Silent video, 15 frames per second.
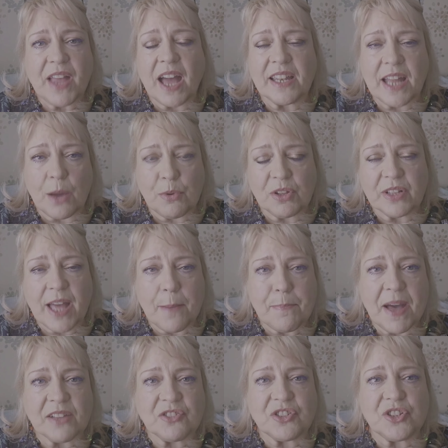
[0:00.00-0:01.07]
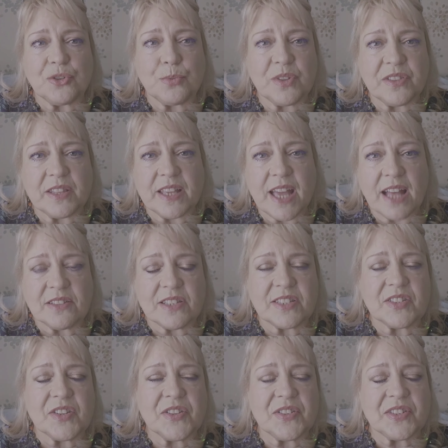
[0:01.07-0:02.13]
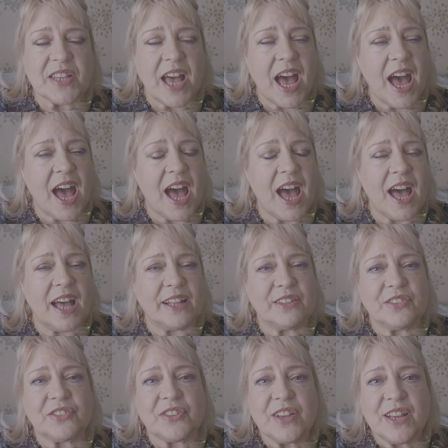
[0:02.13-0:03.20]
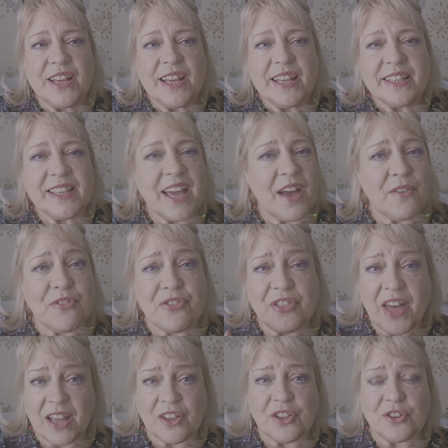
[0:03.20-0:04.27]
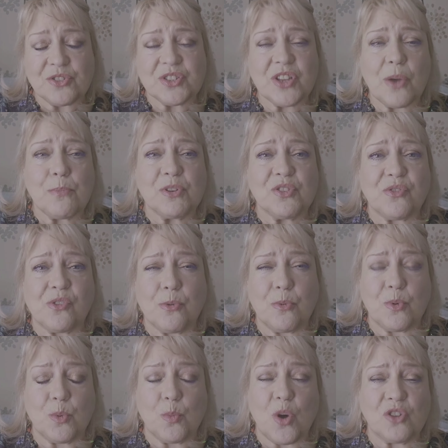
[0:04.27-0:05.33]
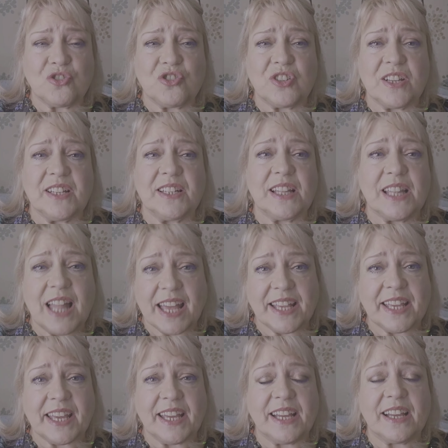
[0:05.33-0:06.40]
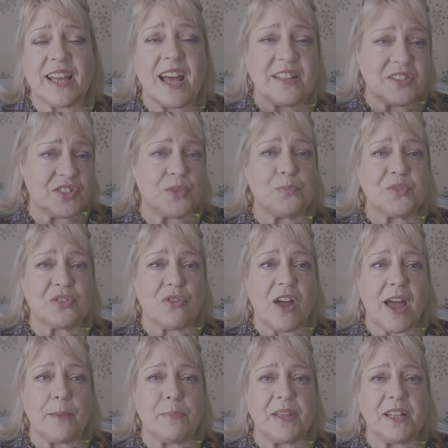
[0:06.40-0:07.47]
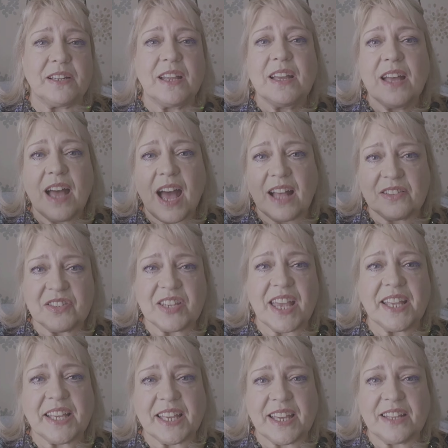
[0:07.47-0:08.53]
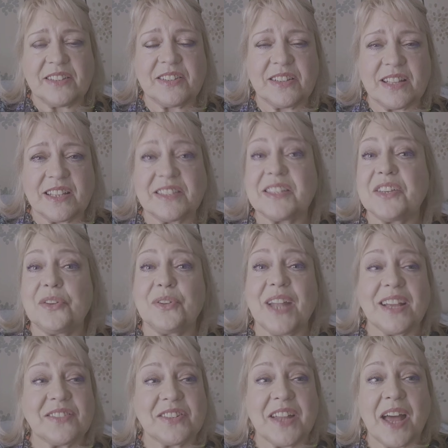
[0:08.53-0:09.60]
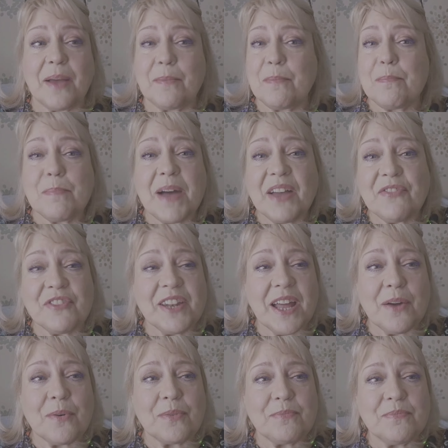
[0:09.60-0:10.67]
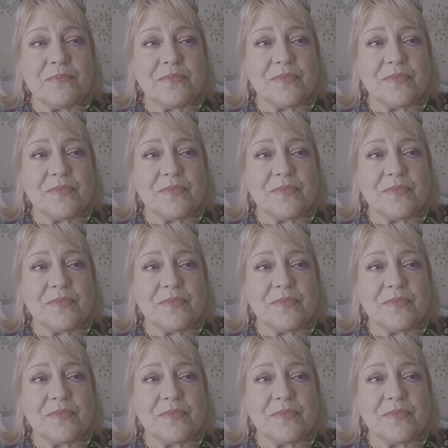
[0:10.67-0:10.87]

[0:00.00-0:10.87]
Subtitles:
and I will get back to you with the answers. And yeah, thank you so much for watching, liking and subscribing, and take care till I see you next time. Bye for now.